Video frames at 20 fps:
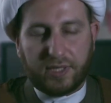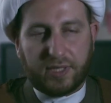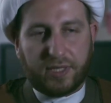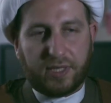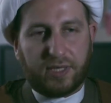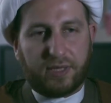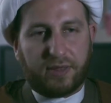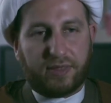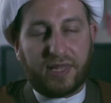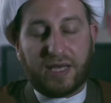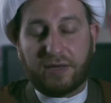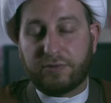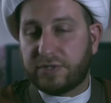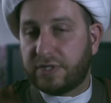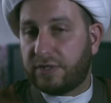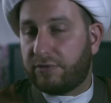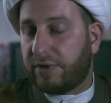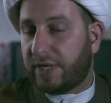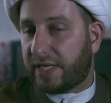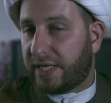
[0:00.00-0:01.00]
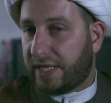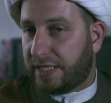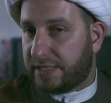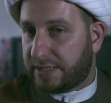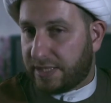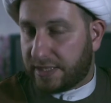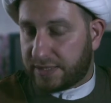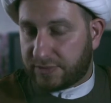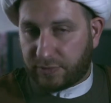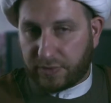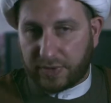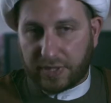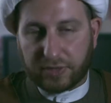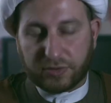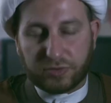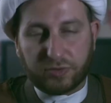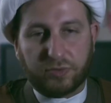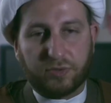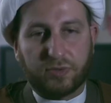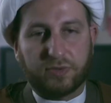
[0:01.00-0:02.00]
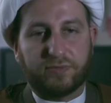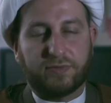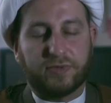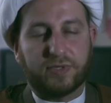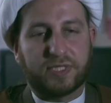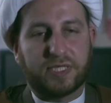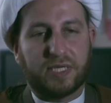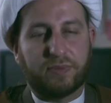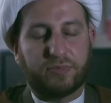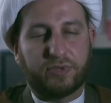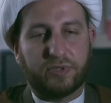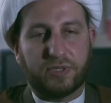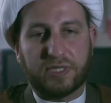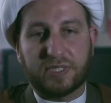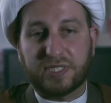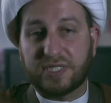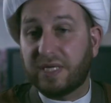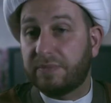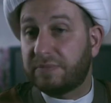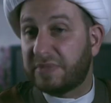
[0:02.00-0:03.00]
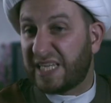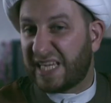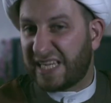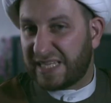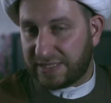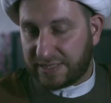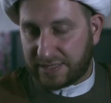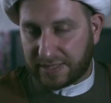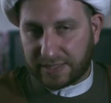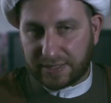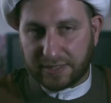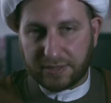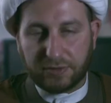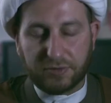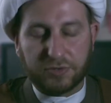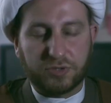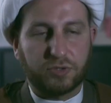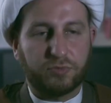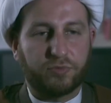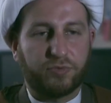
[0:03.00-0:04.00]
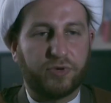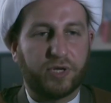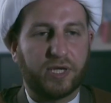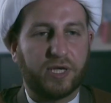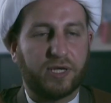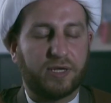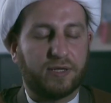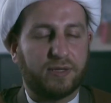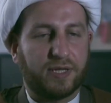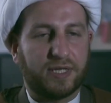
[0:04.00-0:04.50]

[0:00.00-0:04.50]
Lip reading: 1,000 rak'ahs as we are told, for example, and some days that he used to pray.